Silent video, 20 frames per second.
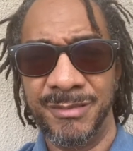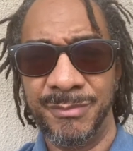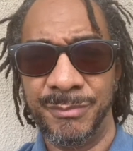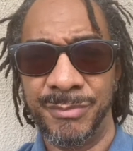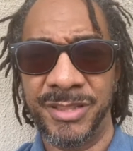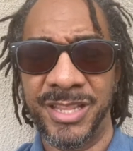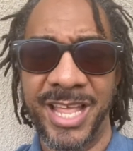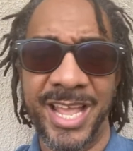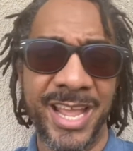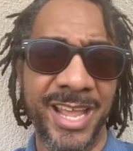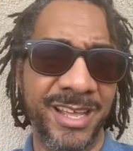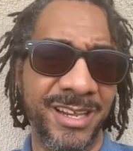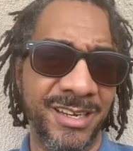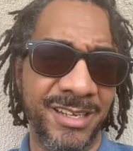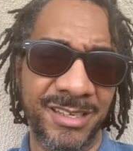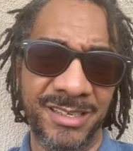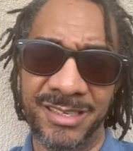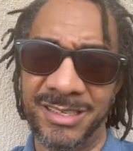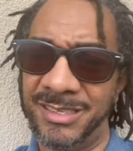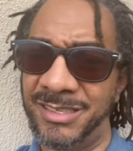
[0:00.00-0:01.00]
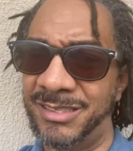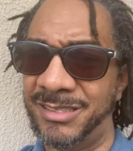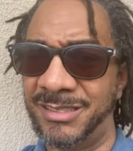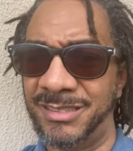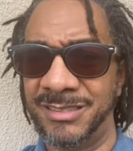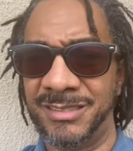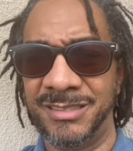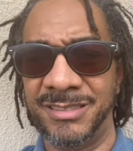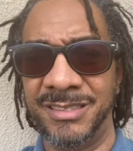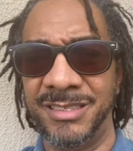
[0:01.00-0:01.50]
plan a,
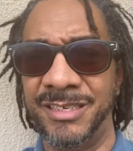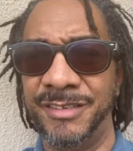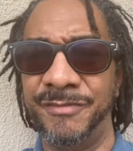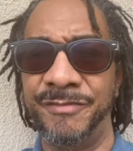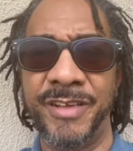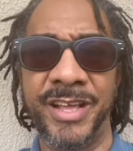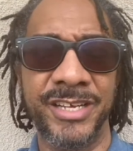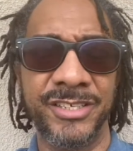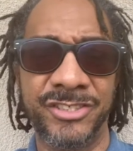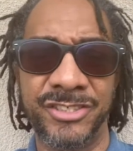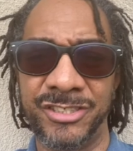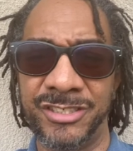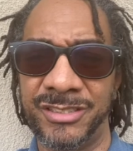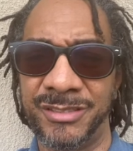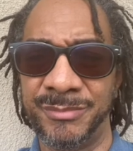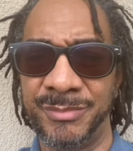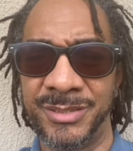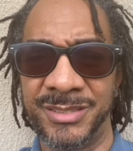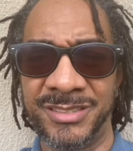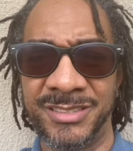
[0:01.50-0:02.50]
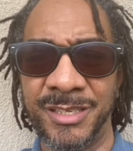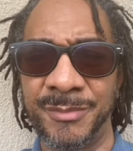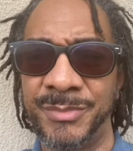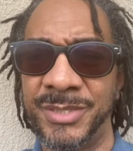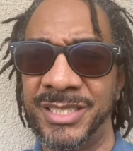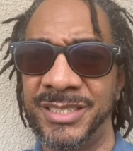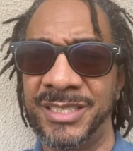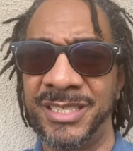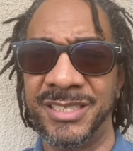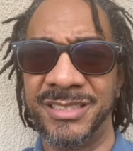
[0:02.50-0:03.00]
an adventure, but
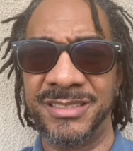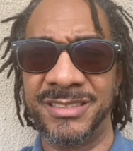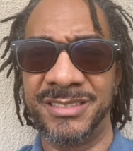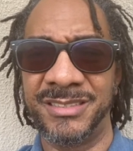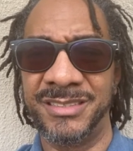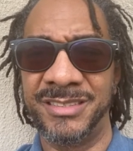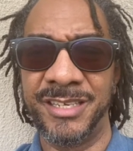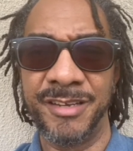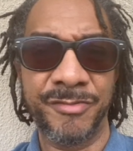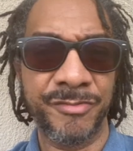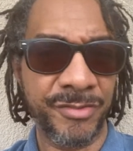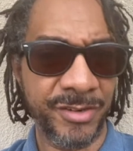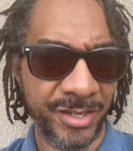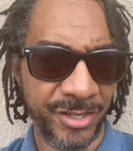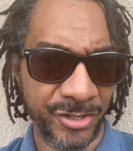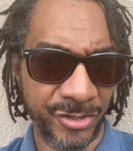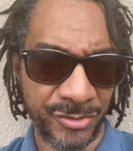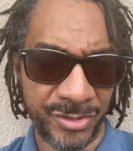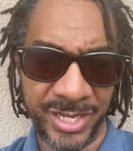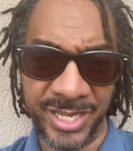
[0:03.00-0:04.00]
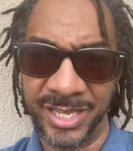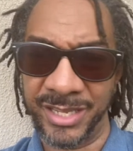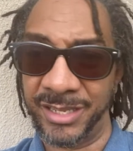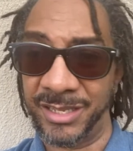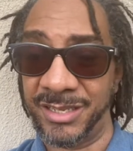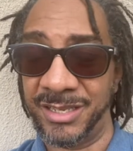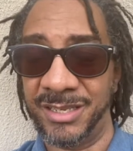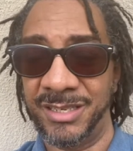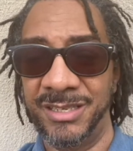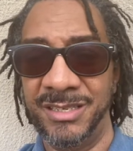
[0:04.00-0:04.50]
something that's different,
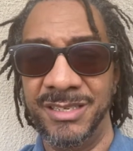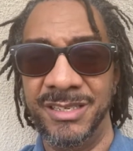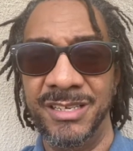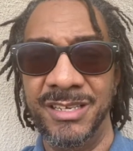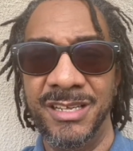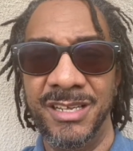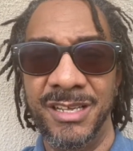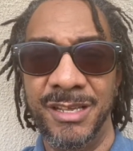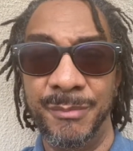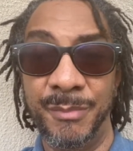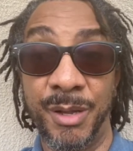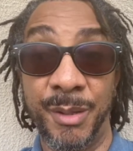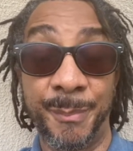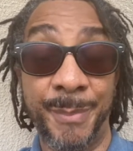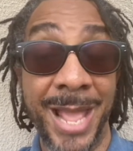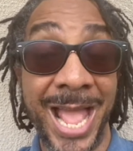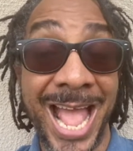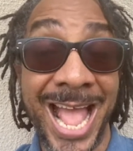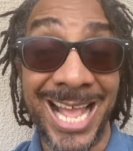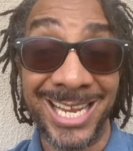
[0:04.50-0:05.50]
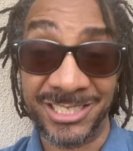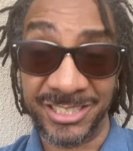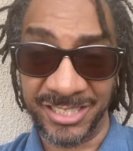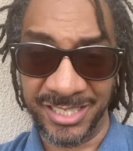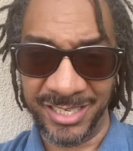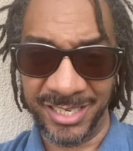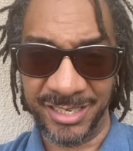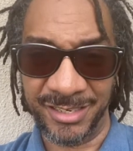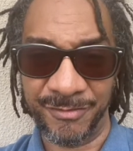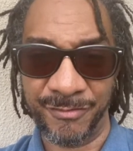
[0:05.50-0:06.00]
unique, but
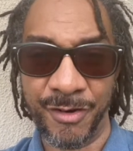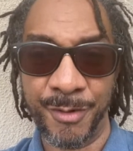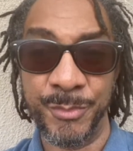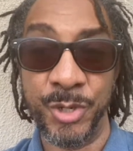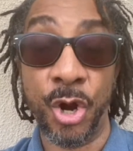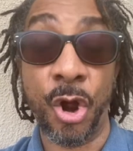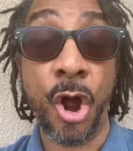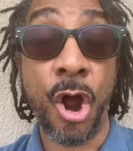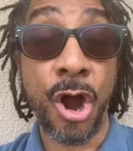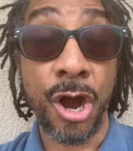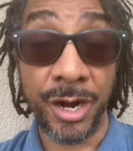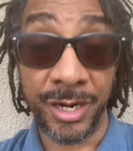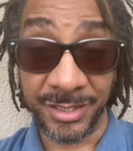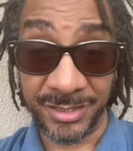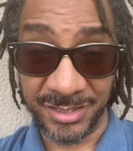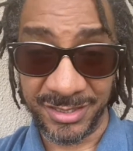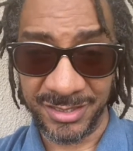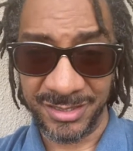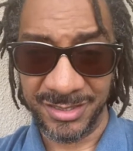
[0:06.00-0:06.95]
passionate from your heart.